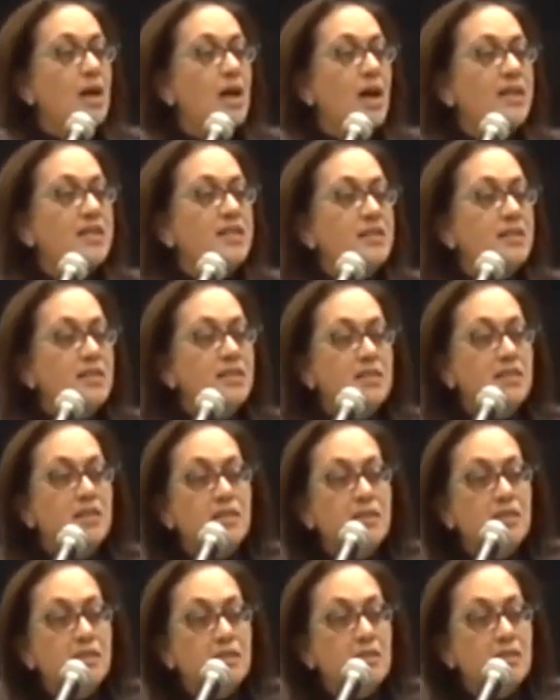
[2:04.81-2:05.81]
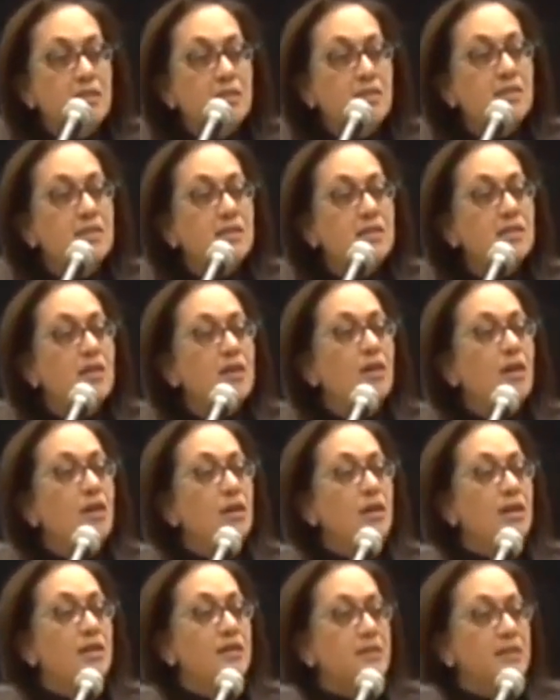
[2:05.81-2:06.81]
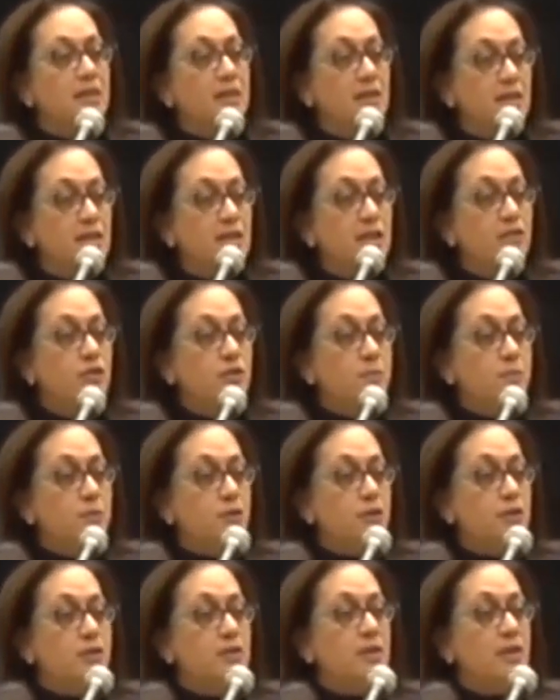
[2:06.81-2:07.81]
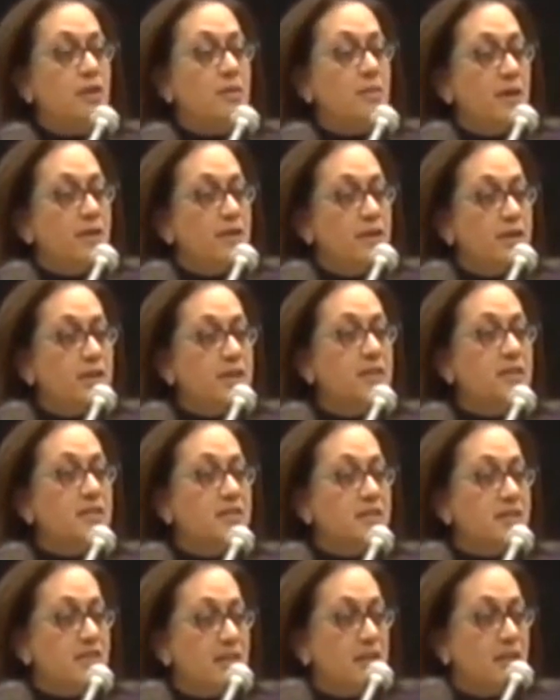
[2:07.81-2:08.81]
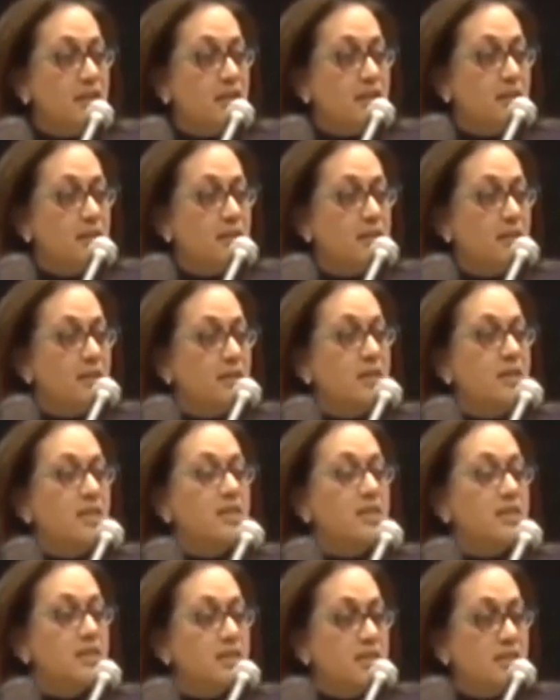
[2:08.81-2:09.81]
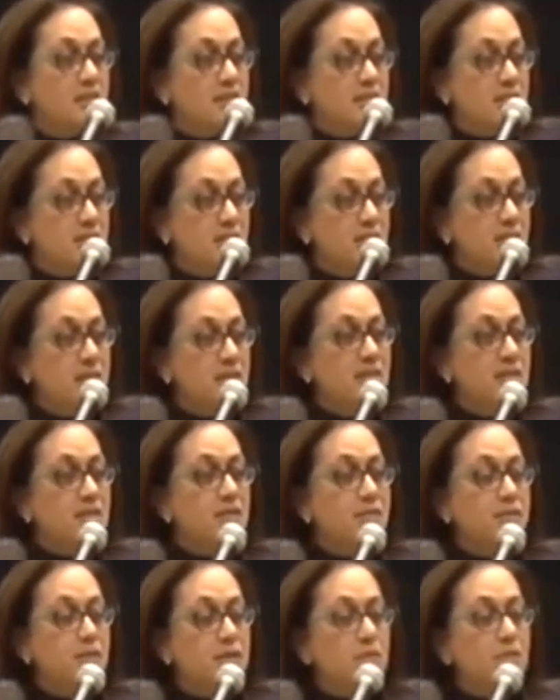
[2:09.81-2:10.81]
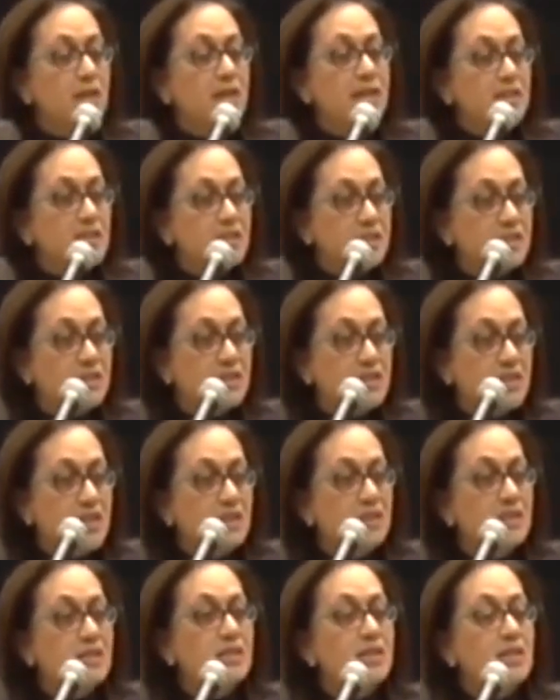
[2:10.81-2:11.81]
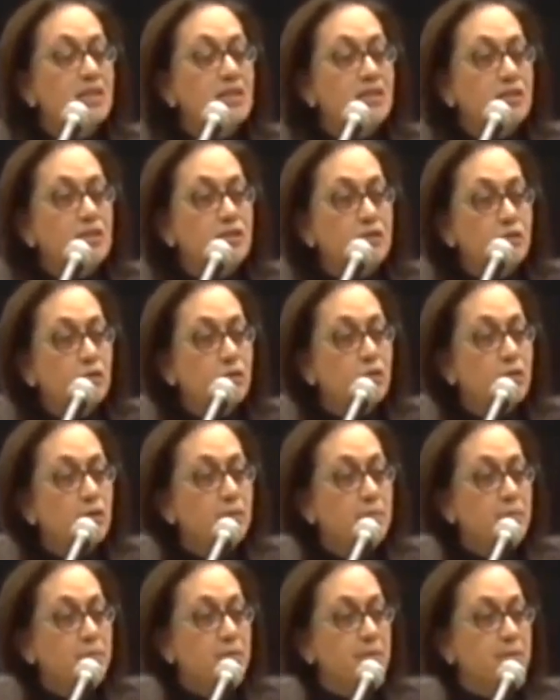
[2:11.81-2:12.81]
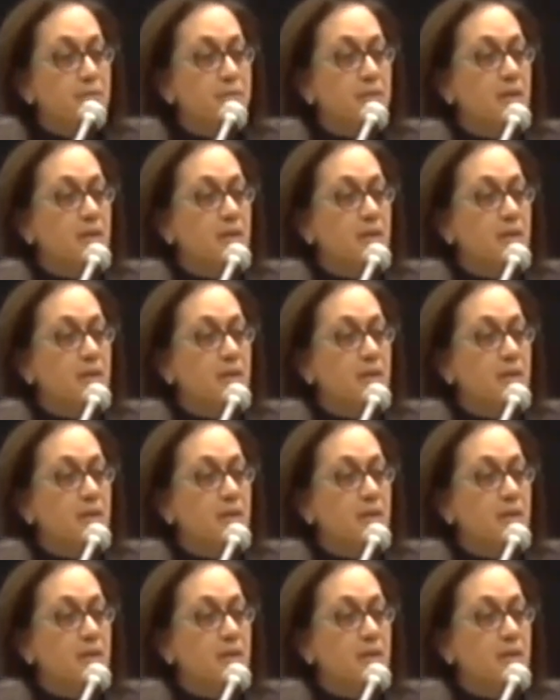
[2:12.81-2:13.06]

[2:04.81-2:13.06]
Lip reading: And to the citizens, the Egyptian Americans here, to the citizens of the United States and to Europe,